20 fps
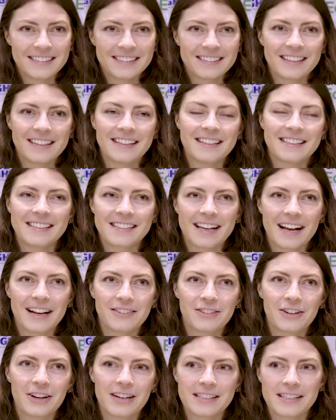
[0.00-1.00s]
here, it's kind
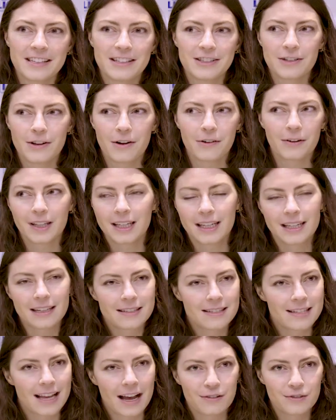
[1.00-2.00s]
of crazy because you don't really get a
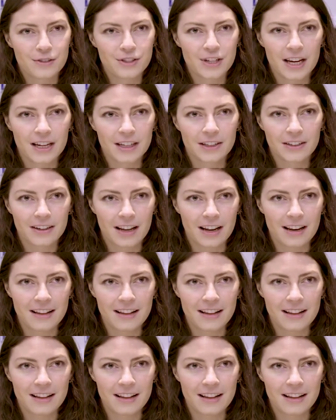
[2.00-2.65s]
sound check or